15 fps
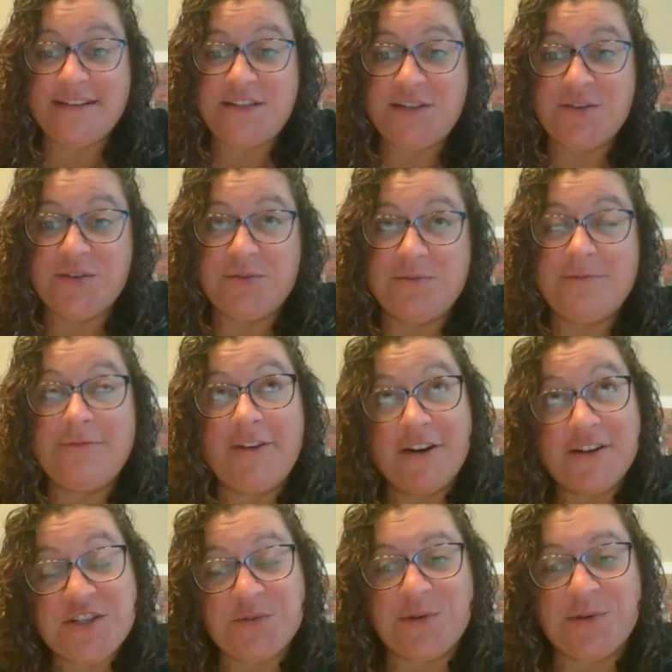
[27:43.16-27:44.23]
to
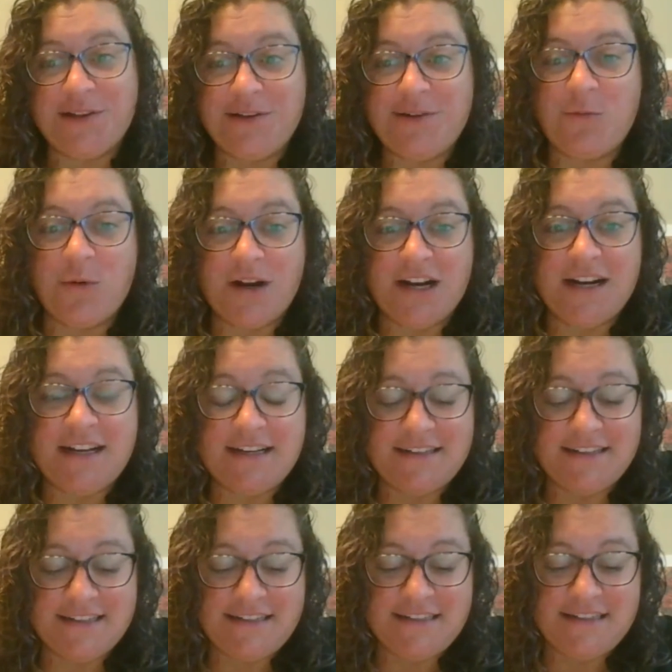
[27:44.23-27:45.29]
virtual work,
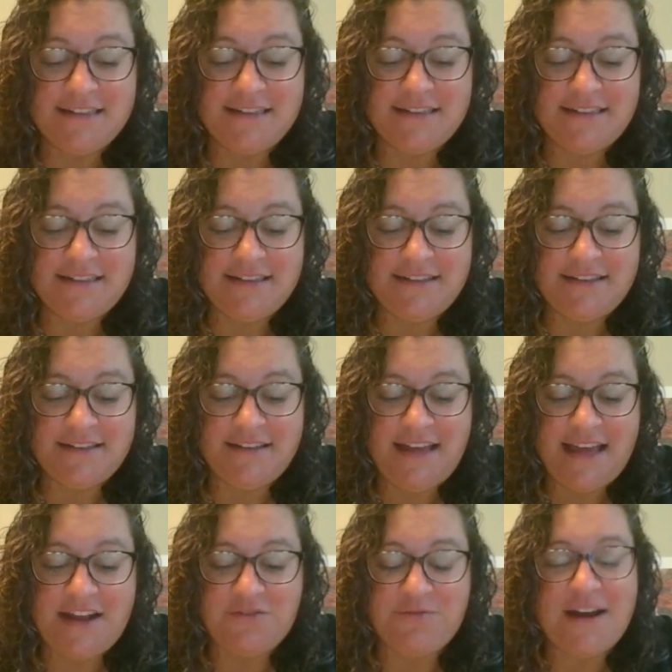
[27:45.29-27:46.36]

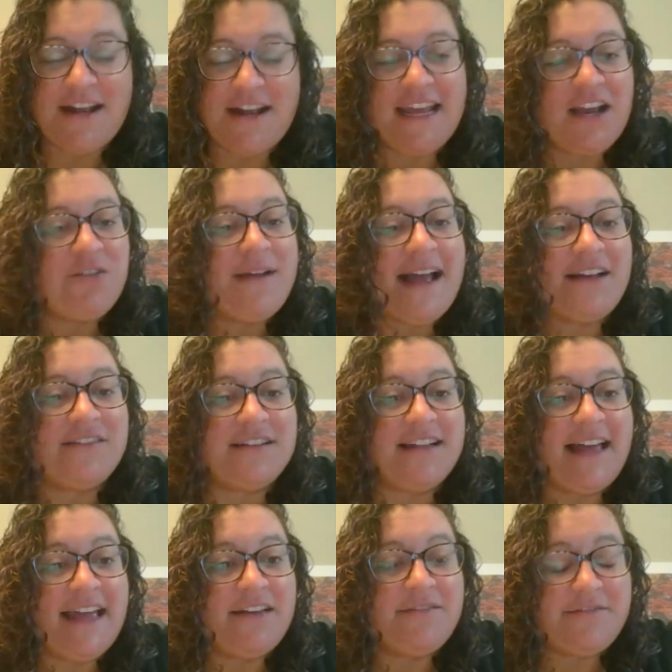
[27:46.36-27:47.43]
and running around
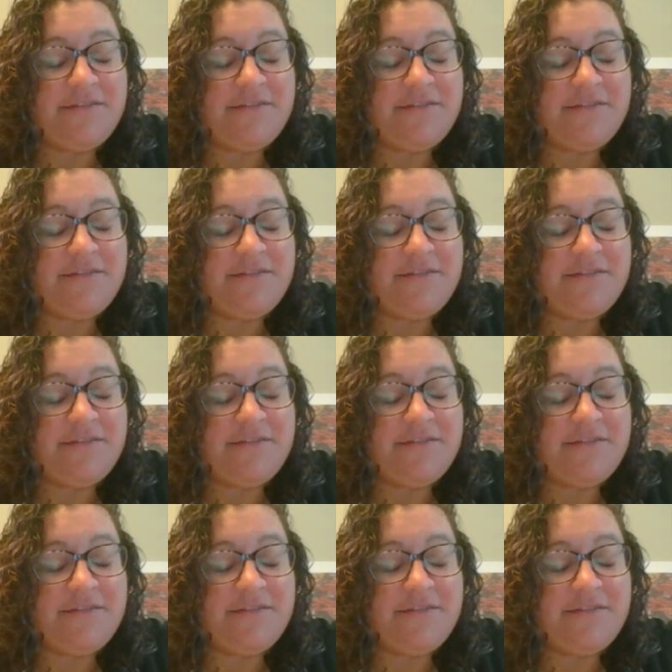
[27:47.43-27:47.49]
life.